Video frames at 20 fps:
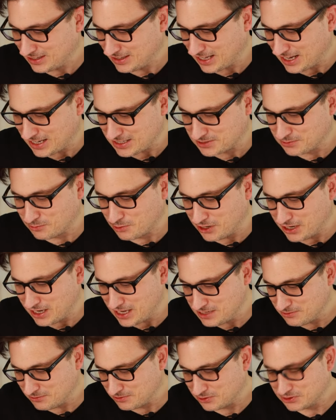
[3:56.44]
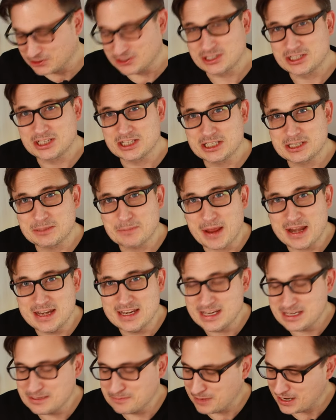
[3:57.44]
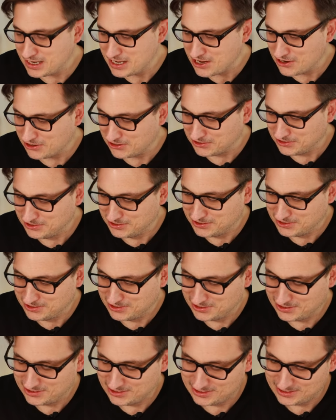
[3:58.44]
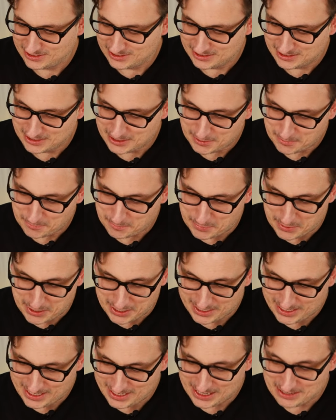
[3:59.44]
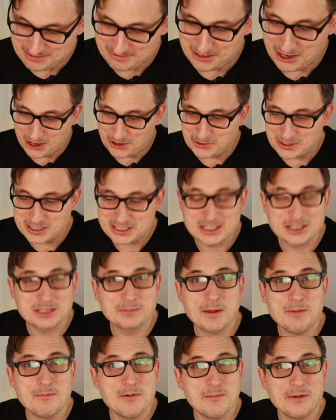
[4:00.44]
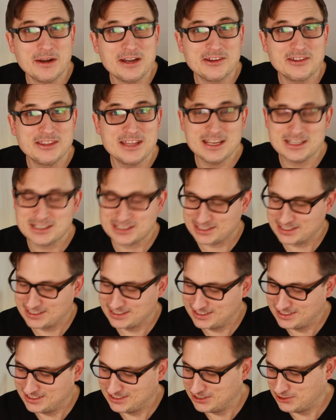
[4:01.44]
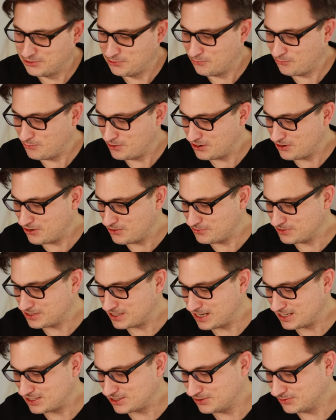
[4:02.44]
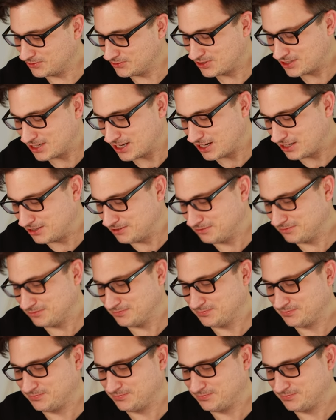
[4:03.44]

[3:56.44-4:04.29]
that's what he wants to spend his money on. But, you know, I wanted to spend my money on this when I was little. So